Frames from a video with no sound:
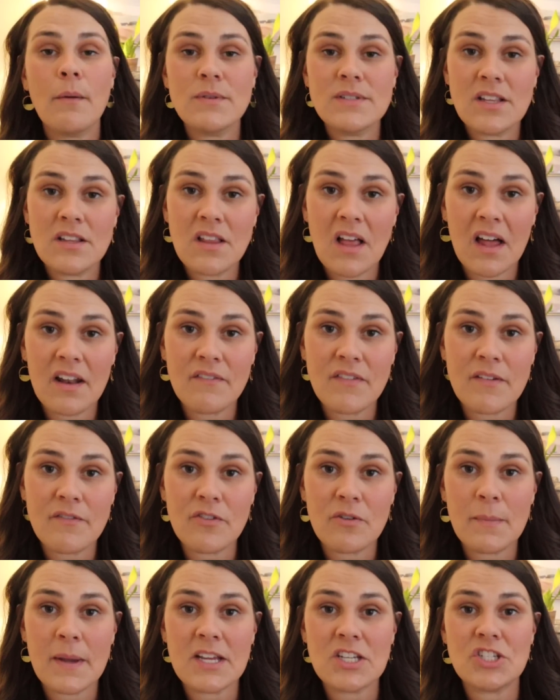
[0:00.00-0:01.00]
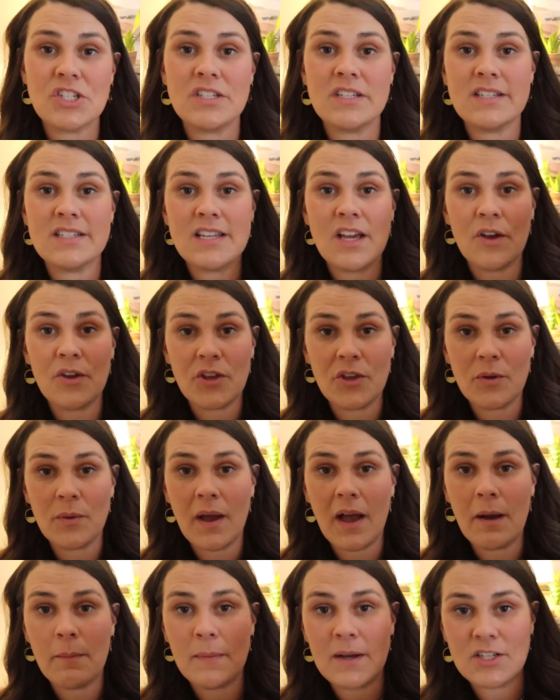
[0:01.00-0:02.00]
That was a lot of information to tell you
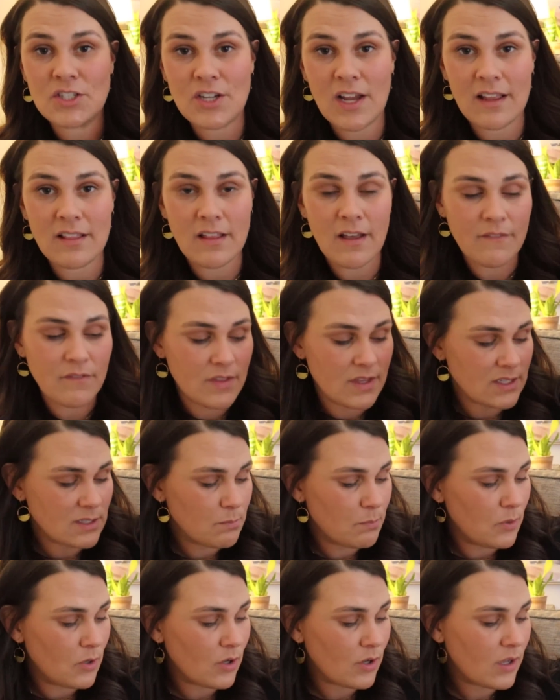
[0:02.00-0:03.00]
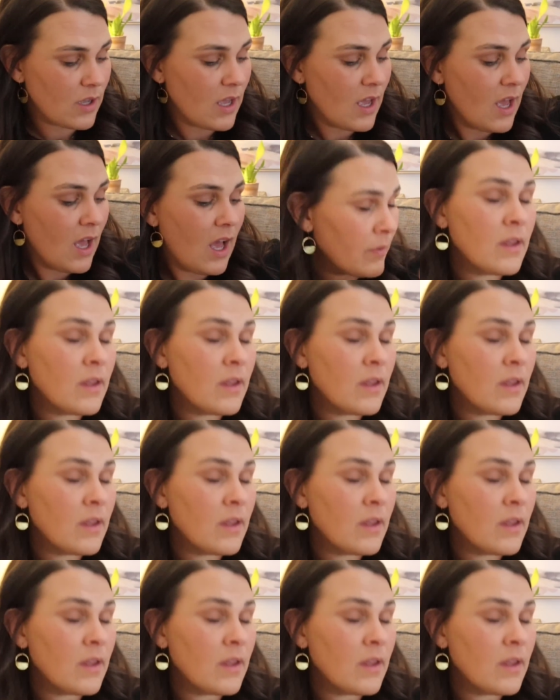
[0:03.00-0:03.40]
how much I love this book.